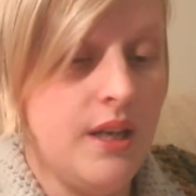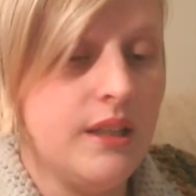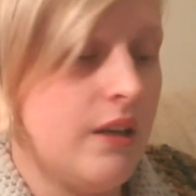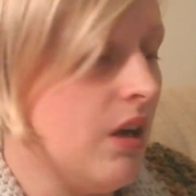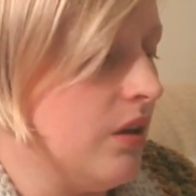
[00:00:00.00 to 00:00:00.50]

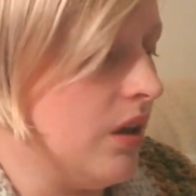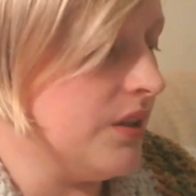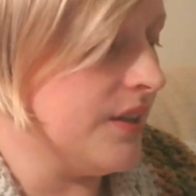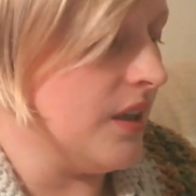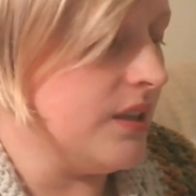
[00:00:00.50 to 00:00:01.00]
Now, I
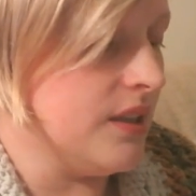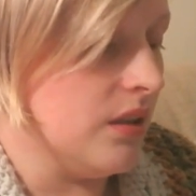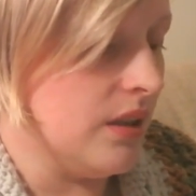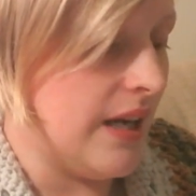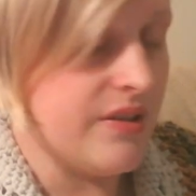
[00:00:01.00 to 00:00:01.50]
decided
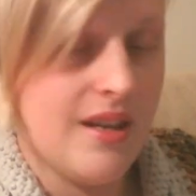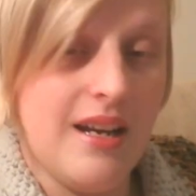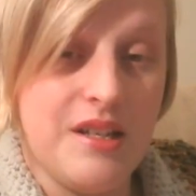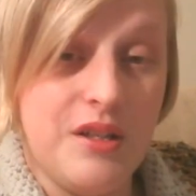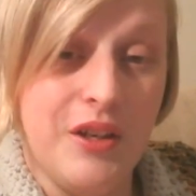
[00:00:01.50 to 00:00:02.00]
after the
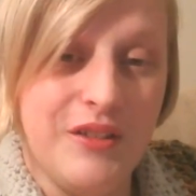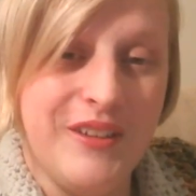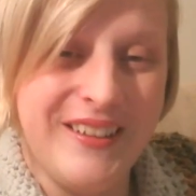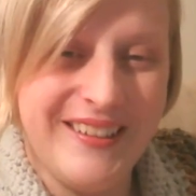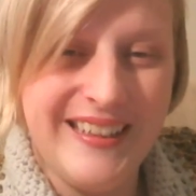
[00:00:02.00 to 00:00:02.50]
last
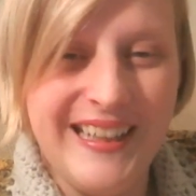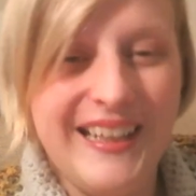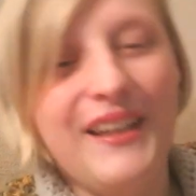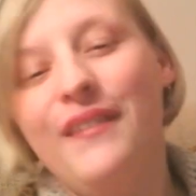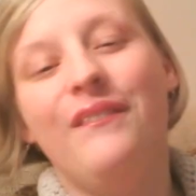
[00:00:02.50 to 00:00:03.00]

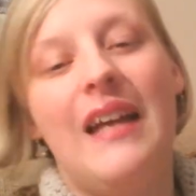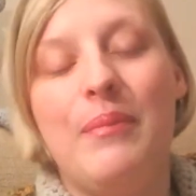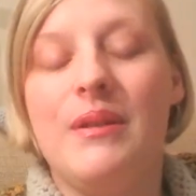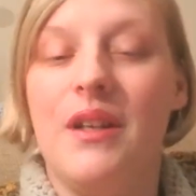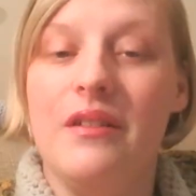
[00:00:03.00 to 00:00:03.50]

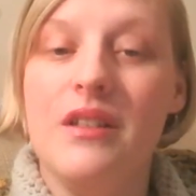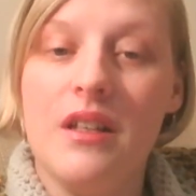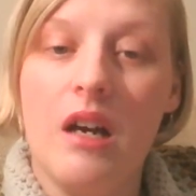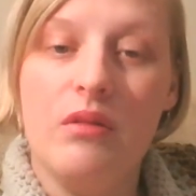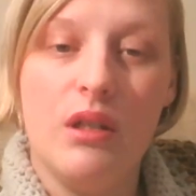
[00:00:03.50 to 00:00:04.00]
episode
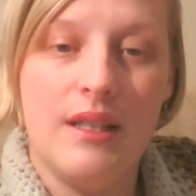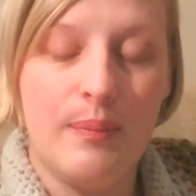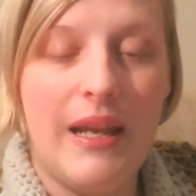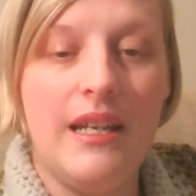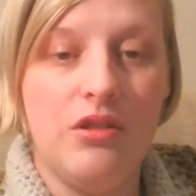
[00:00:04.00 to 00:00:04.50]
that I would
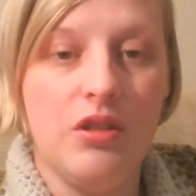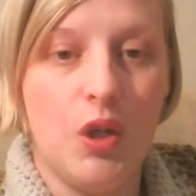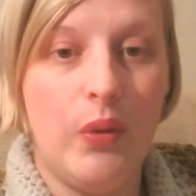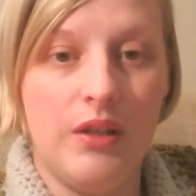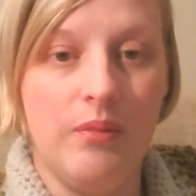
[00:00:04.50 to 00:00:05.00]
explain just a
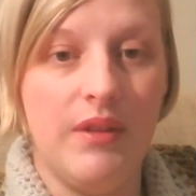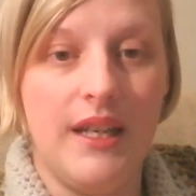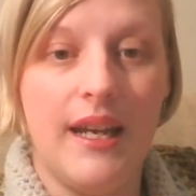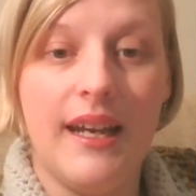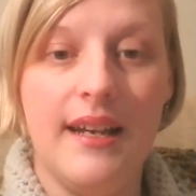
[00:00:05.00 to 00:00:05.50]
quick something
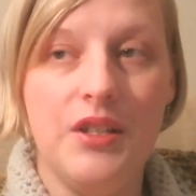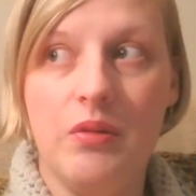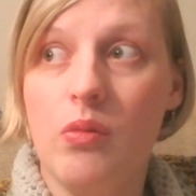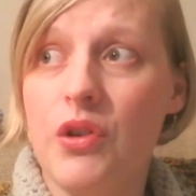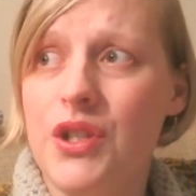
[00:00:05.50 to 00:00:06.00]
in case you
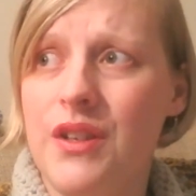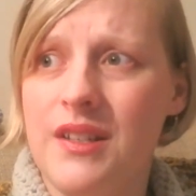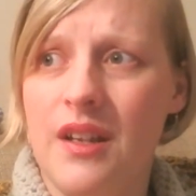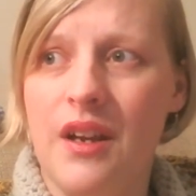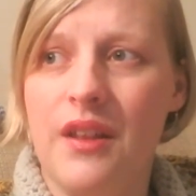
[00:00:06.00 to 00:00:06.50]
were watching this
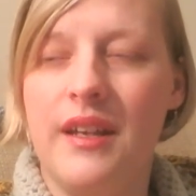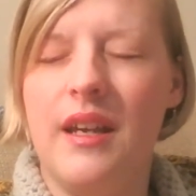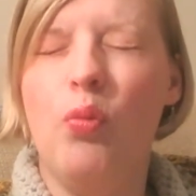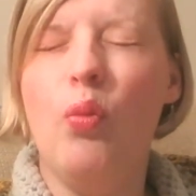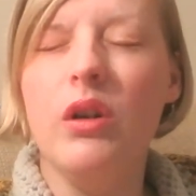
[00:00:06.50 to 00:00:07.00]
and are
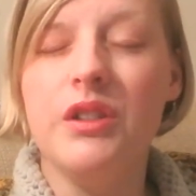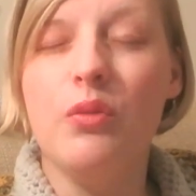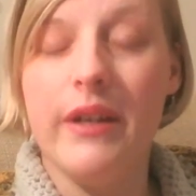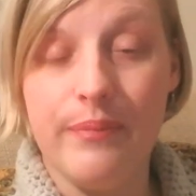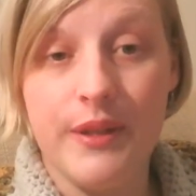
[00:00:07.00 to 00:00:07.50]
thinking, what are
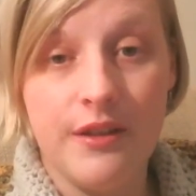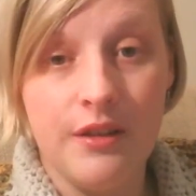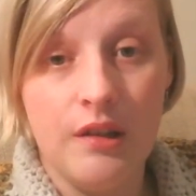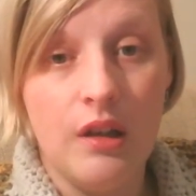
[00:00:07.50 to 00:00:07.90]
whips?